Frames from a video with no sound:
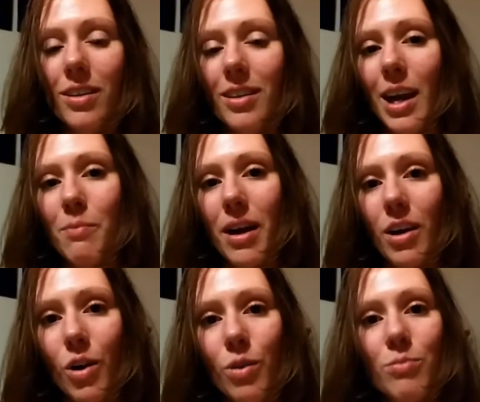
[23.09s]
came back
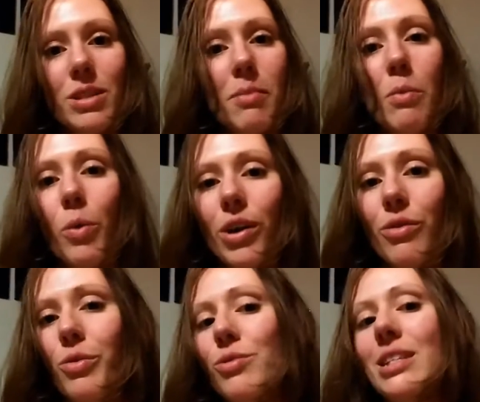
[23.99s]
home, did my
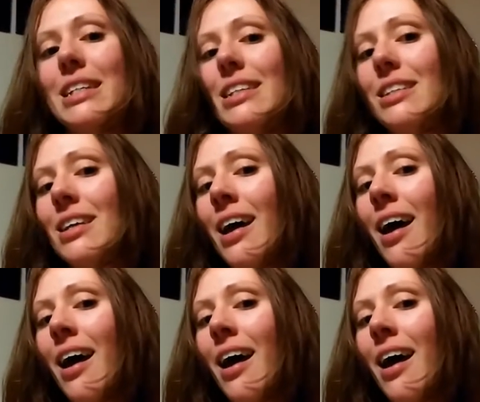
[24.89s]
morning routine,